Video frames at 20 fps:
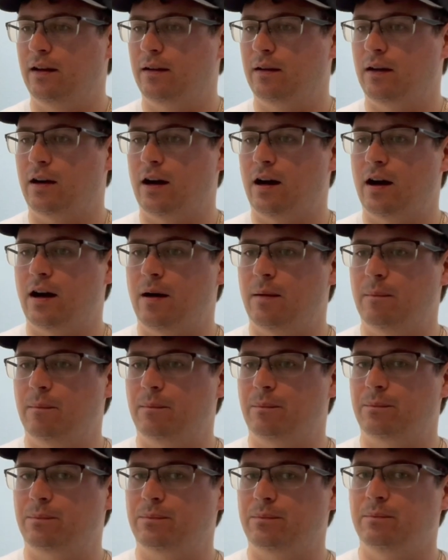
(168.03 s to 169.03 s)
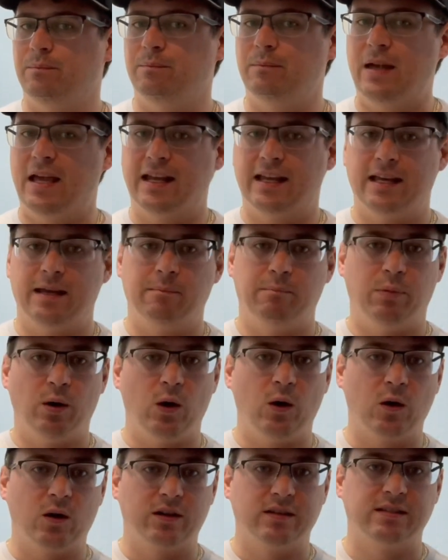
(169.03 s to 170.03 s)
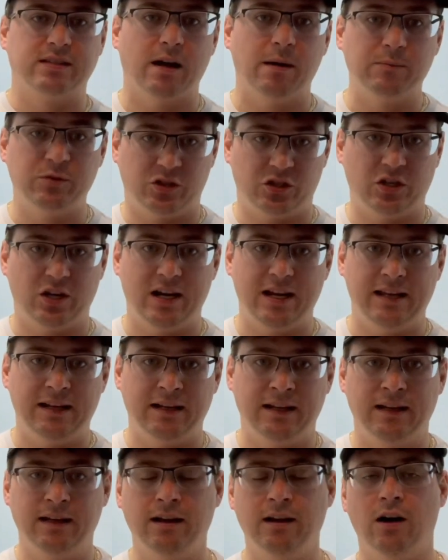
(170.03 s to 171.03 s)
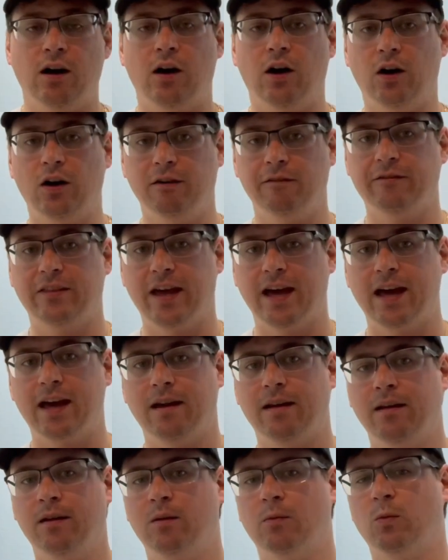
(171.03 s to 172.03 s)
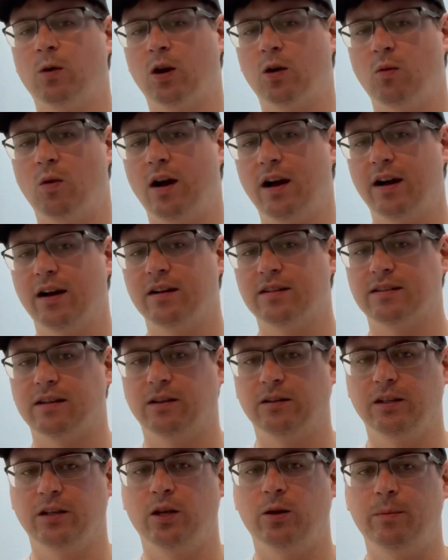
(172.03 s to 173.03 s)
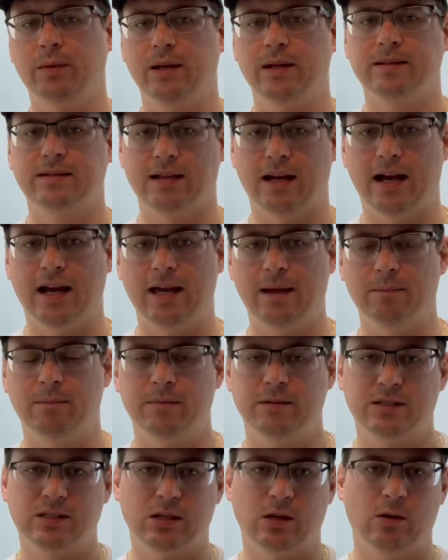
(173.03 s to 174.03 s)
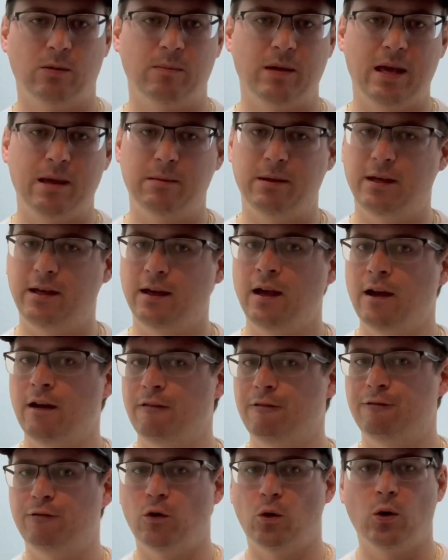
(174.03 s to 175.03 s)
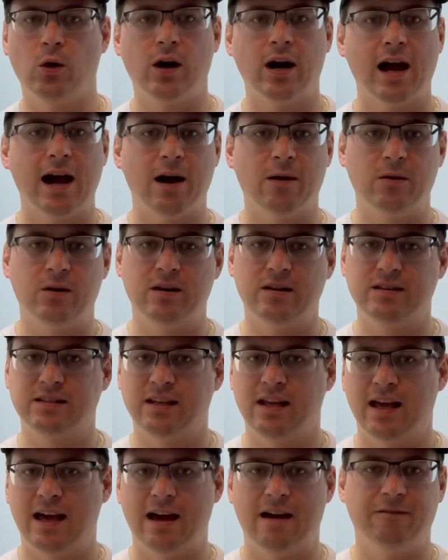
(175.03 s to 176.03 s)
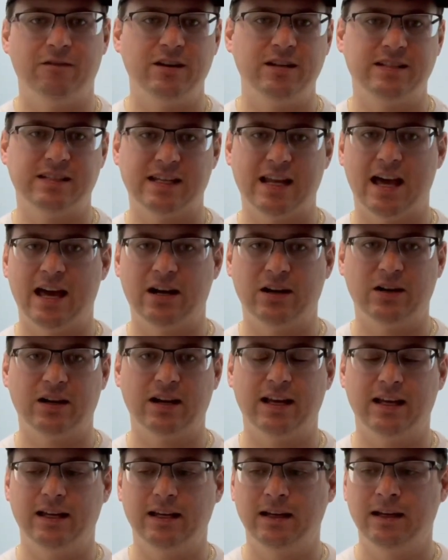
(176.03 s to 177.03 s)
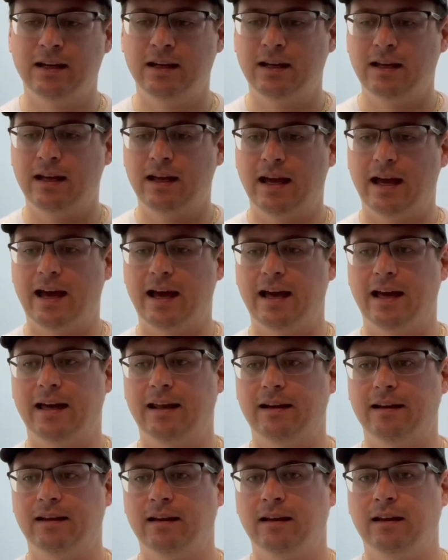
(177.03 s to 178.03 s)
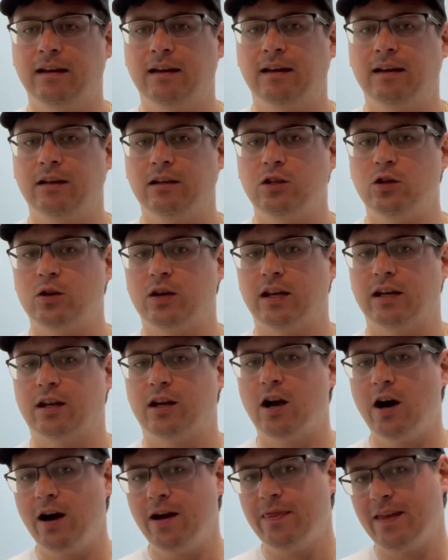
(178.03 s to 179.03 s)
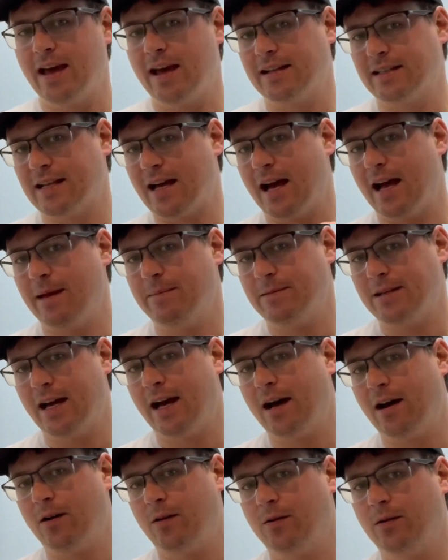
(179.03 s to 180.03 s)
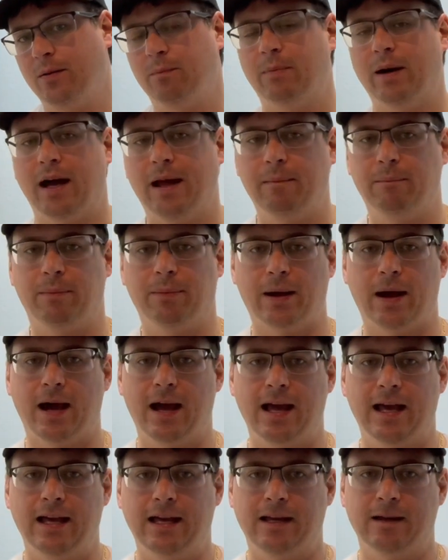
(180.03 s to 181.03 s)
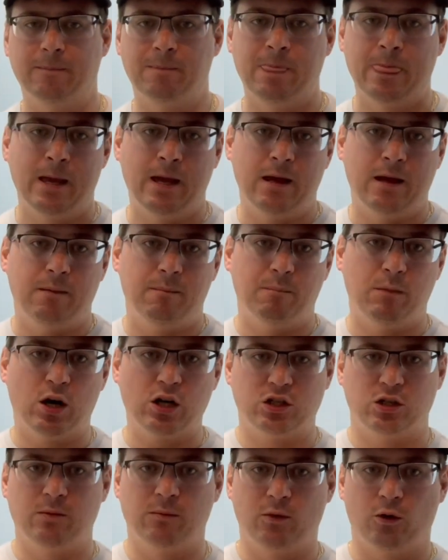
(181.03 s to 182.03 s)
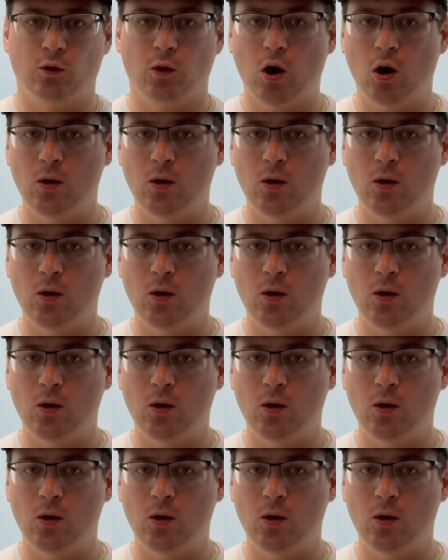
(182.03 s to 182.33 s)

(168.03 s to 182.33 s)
um, making bulk substrate, all of that requires a little bit of time. So maybe four hours every Saturday. And you can cut that time down by buying mushroom grow